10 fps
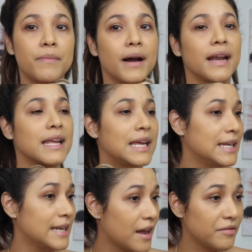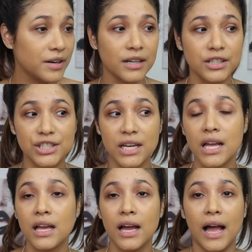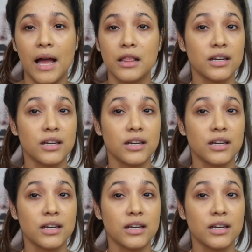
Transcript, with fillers: but it never uh,